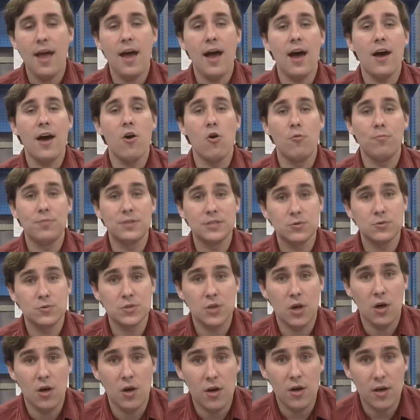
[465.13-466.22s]
I hope this was
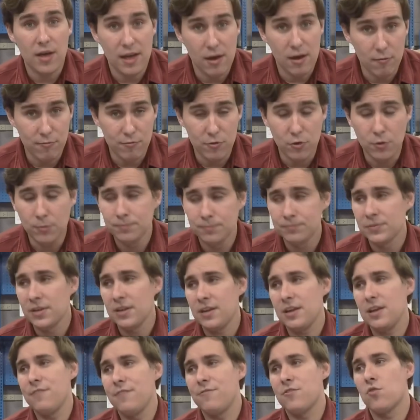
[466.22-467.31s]
all helpful.
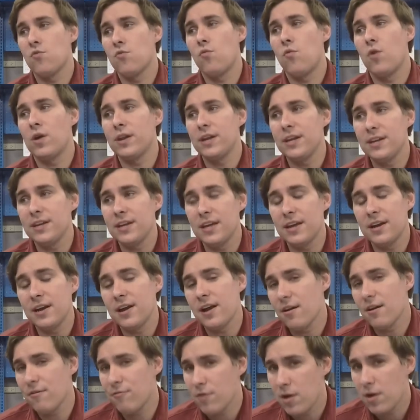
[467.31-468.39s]
If you're wanting to get an
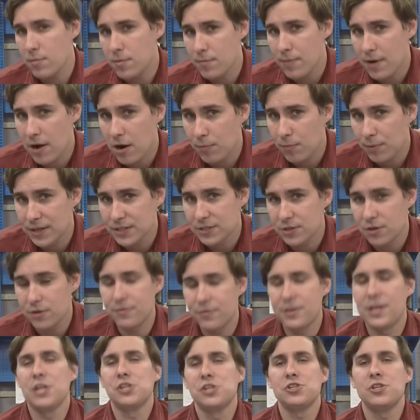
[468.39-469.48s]
airframe and power plant
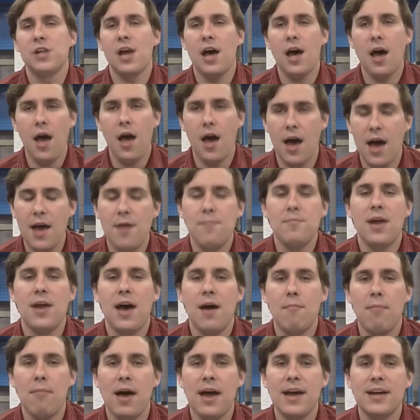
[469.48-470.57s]
certification, I'm
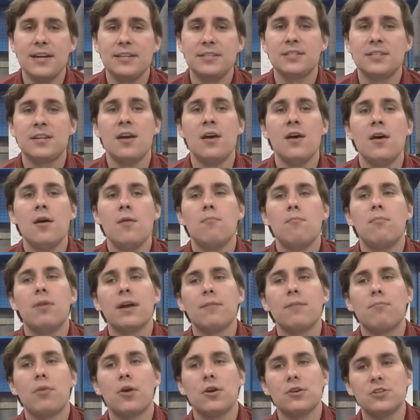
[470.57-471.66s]
not biased,
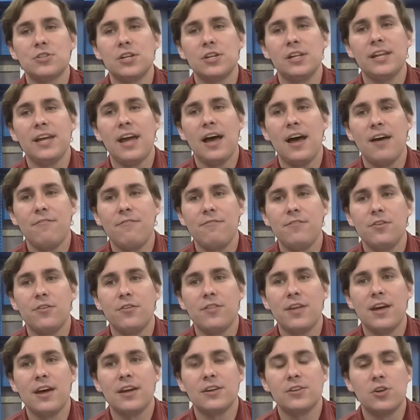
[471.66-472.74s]
but personally I feel
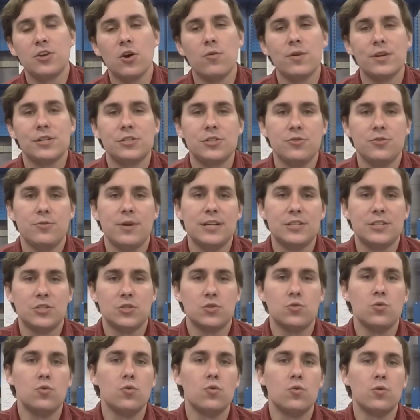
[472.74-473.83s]
that going to a
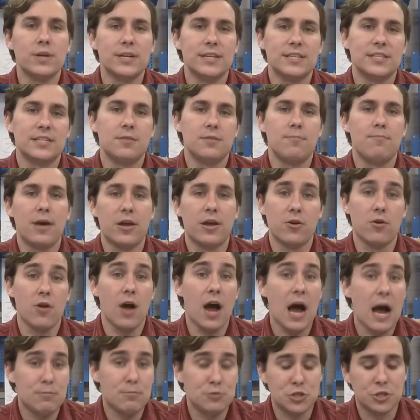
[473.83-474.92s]
school is the better
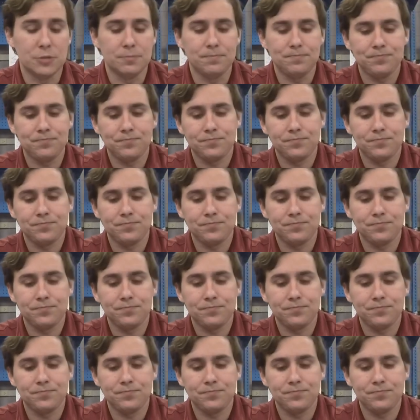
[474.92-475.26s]
option.